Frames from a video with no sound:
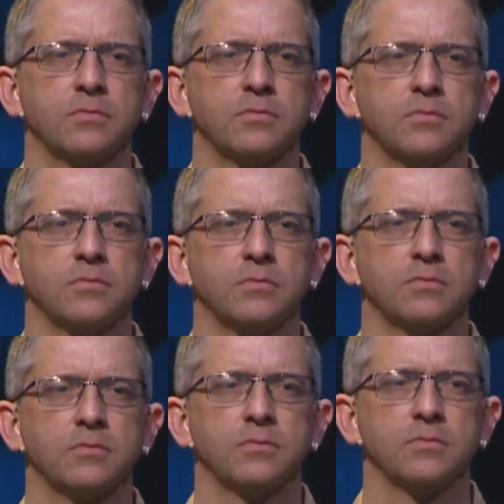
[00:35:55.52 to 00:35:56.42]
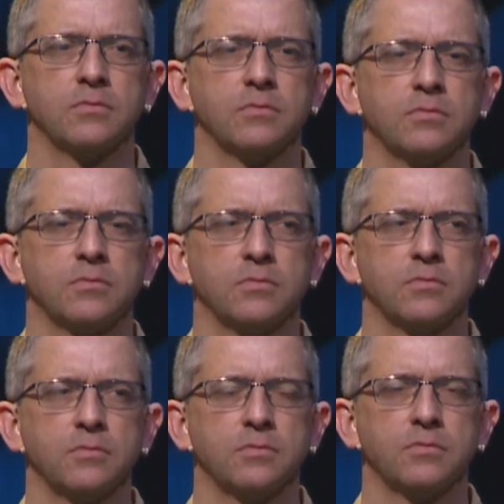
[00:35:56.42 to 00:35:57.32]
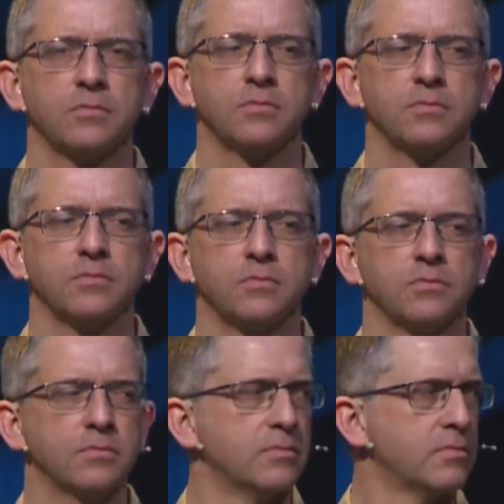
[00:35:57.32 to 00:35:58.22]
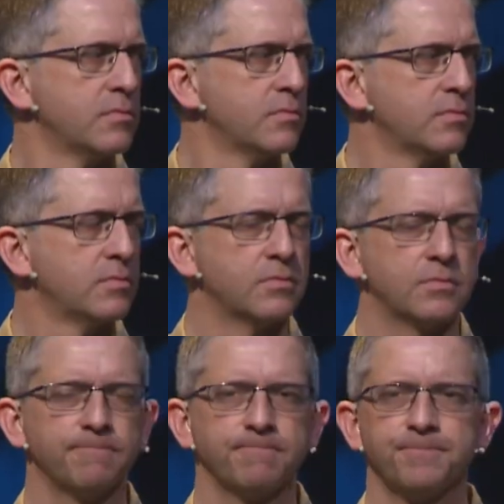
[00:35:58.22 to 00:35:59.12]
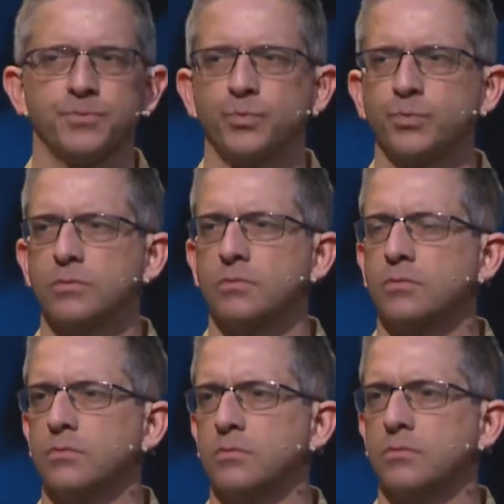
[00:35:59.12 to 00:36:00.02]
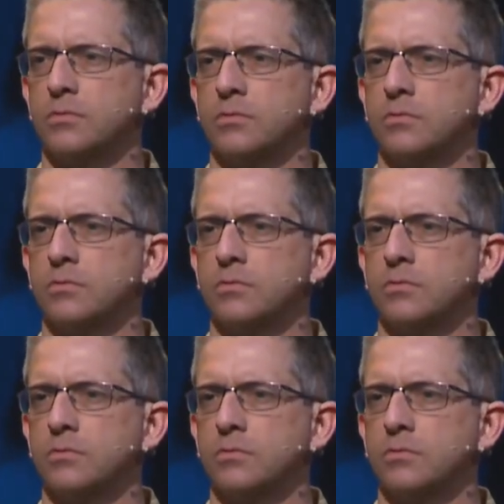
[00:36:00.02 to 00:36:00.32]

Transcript: No one is speaking in this clip.